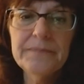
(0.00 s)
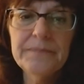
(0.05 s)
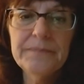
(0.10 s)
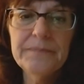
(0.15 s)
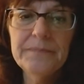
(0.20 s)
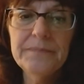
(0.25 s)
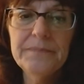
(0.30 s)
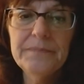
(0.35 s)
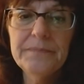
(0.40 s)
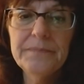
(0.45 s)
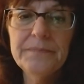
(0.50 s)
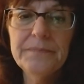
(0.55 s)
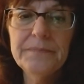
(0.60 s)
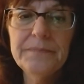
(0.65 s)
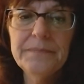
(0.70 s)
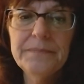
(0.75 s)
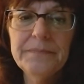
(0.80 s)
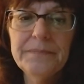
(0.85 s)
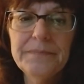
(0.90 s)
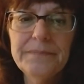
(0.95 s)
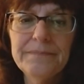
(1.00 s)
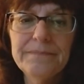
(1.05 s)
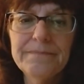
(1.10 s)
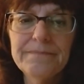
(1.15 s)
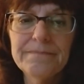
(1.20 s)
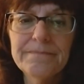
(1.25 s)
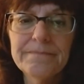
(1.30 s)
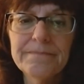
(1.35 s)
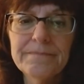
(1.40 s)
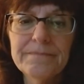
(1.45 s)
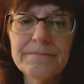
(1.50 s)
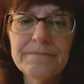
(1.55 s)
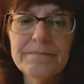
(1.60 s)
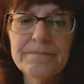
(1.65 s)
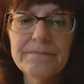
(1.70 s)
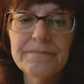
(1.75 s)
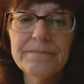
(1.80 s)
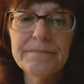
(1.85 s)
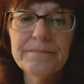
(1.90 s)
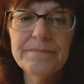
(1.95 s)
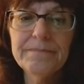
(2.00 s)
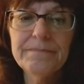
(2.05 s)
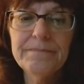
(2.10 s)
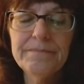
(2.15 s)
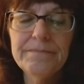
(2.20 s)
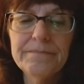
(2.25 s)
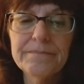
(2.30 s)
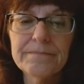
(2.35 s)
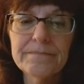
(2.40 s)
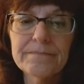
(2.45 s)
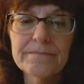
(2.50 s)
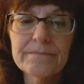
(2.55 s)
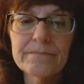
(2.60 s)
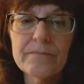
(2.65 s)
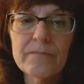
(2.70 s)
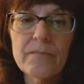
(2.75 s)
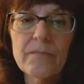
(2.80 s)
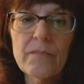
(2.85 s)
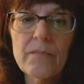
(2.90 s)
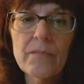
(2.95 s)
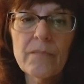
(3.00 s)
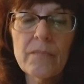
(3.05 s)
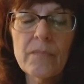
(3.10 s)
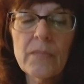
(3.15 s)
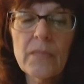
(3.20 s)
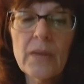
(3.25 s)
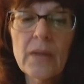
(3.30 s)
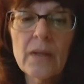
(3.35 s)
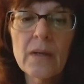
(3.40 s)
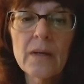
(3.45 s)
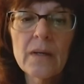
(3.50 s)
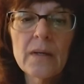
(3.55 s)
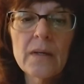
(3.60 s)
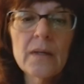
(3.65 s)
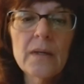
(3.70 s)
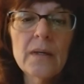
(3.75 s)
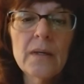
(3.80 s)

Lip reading: Nobody speaks.